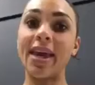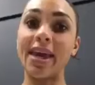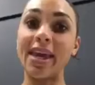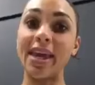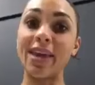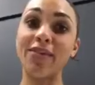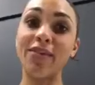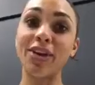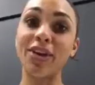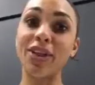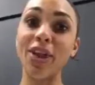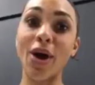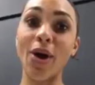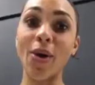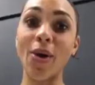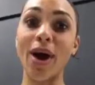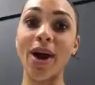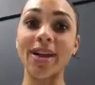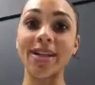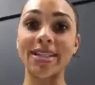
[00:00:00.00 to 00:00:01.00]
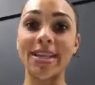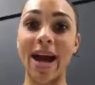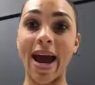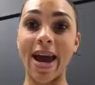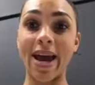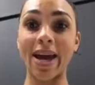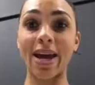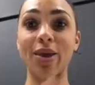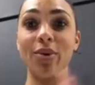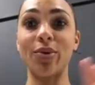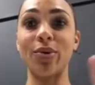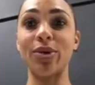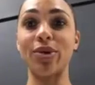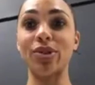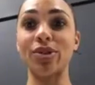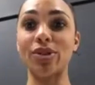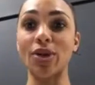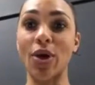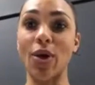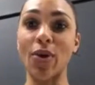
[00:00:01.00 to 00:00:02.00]
Even though our diet was
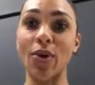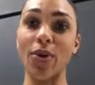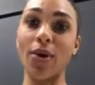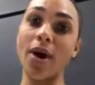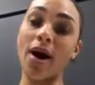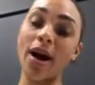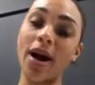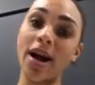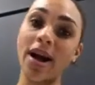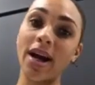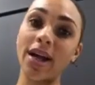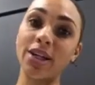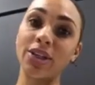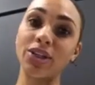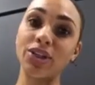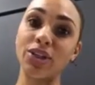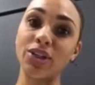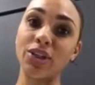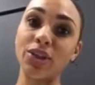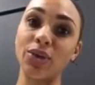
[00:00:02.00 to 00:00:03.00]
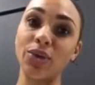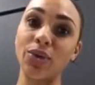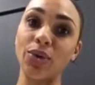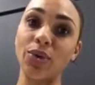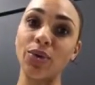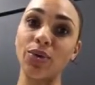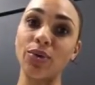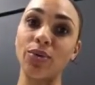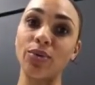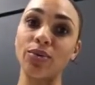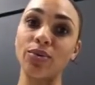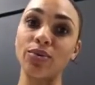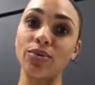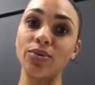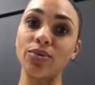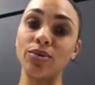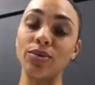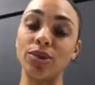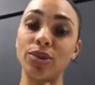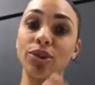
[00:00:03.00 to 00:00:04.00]
so hard to
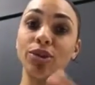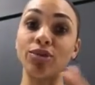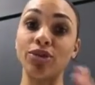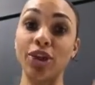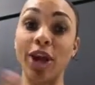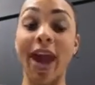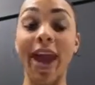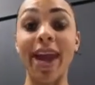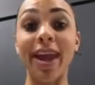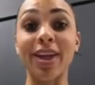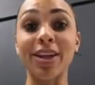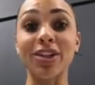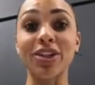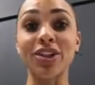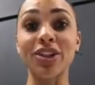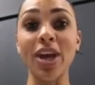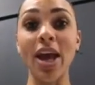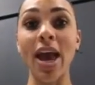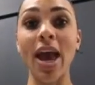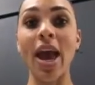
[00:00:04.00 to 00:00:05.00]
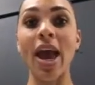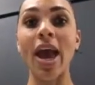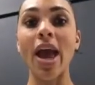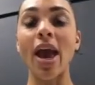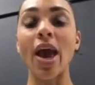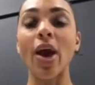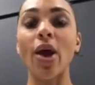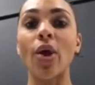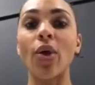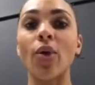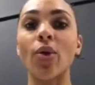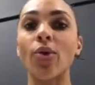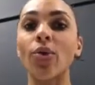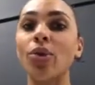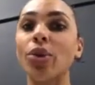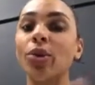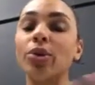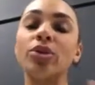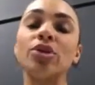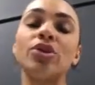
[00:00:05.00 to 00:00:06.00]
change,
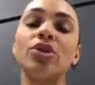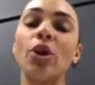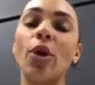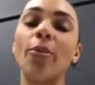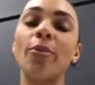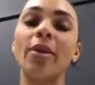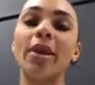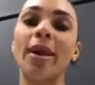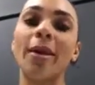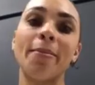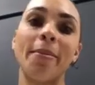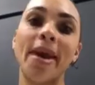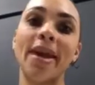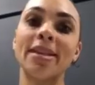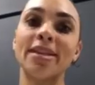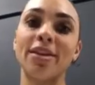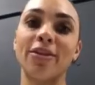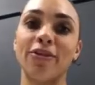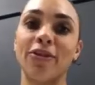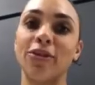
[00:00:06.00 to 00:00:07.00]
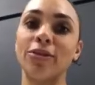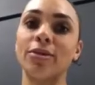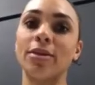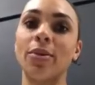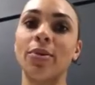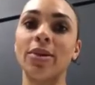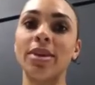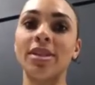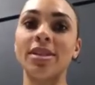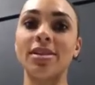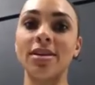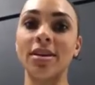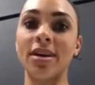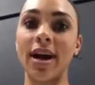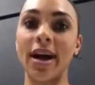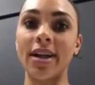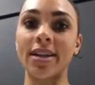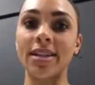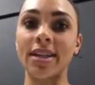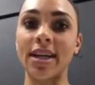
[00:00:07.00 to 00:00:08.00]
there was so many amazing foods that we still
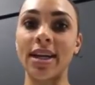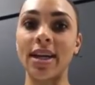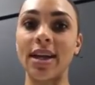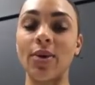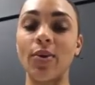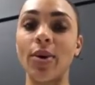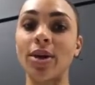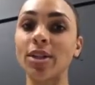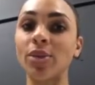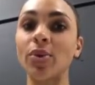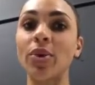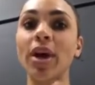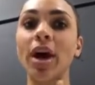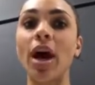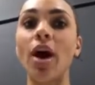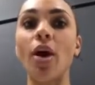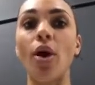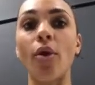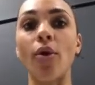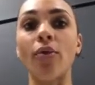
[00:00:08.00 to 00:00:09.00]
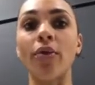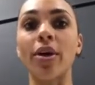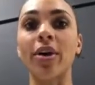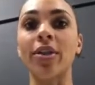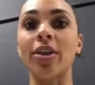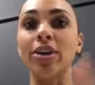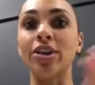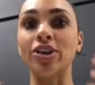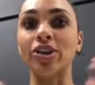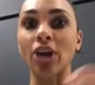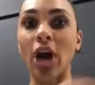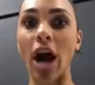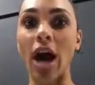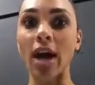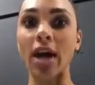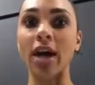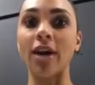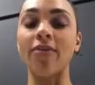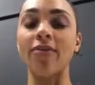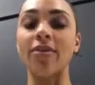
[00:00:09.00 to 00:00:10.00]
got to eat. Once we got over the
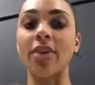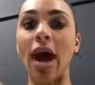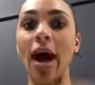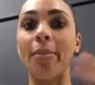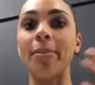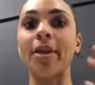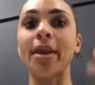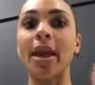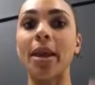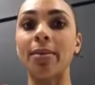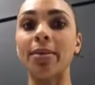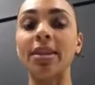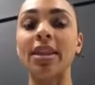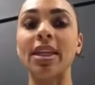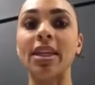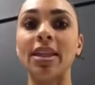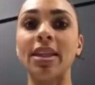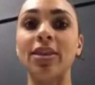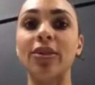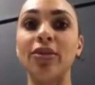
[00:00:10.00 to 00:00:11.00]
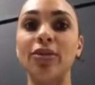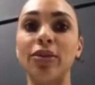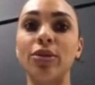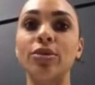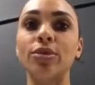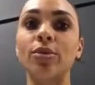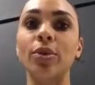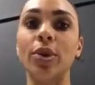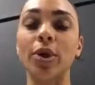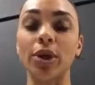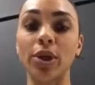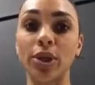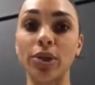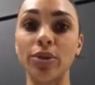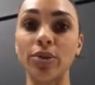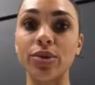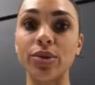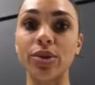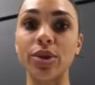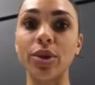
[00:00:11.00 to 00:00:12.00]
shock of not being able to eat the foods we were
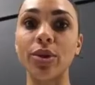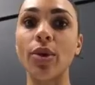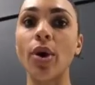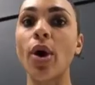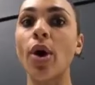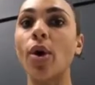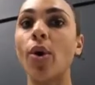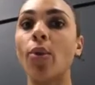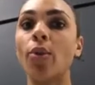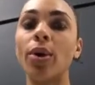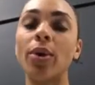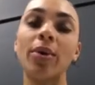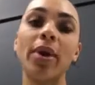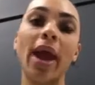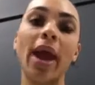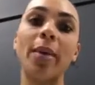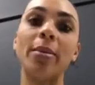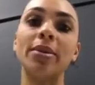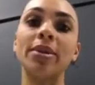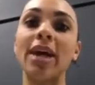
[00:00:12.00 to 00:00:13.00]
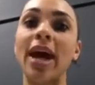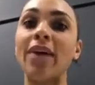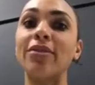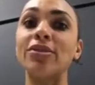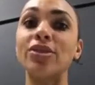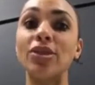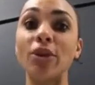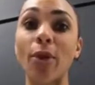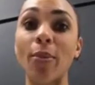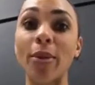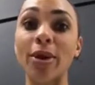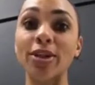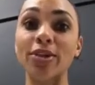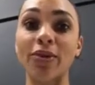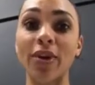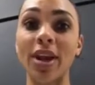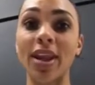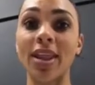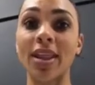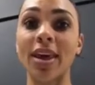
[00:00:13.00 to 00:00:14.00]
used to, we were able to have so much
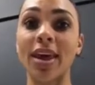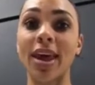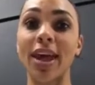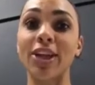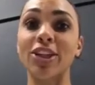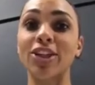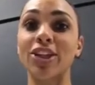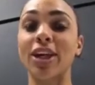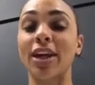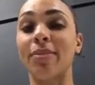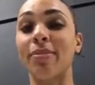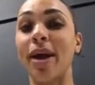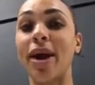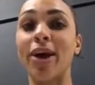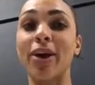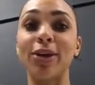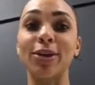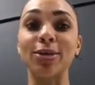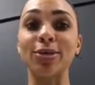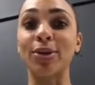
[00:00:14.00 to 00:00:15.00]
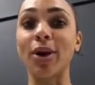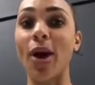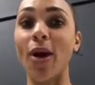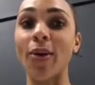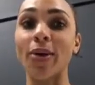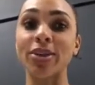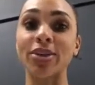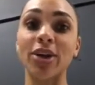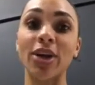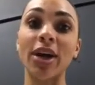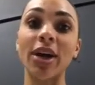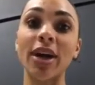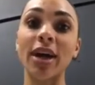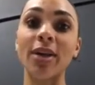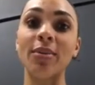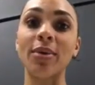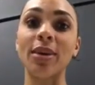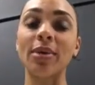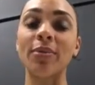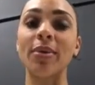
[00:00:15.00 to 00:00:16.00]
fun in the kitchen. My girls were always
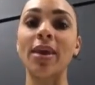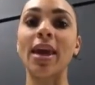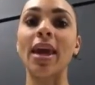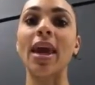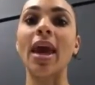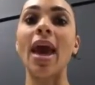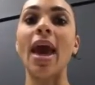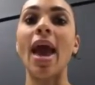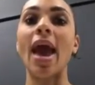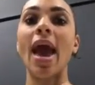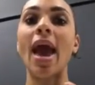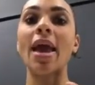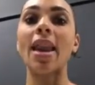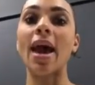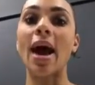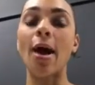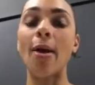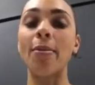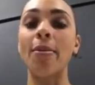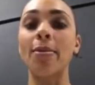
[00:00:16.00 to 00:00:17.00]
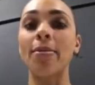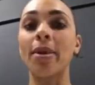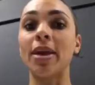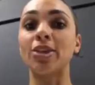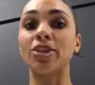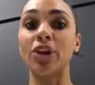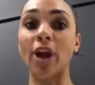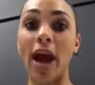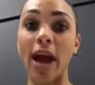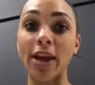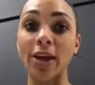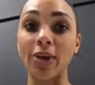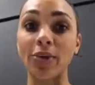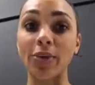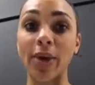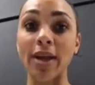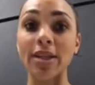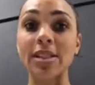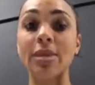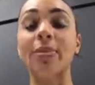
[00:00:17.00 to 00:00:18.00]
cooking with me and helping me try new
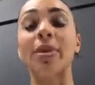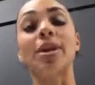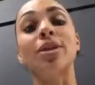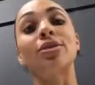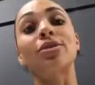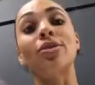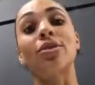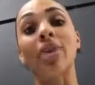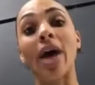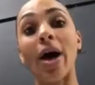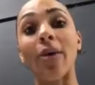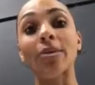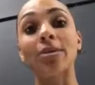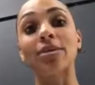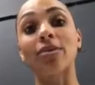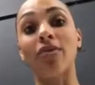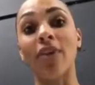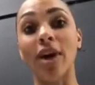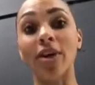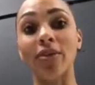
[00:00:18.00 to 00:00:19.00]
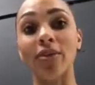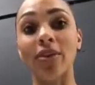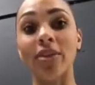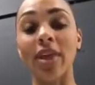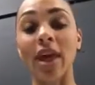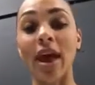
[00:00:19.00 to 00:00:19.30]
recipes, so that was fun for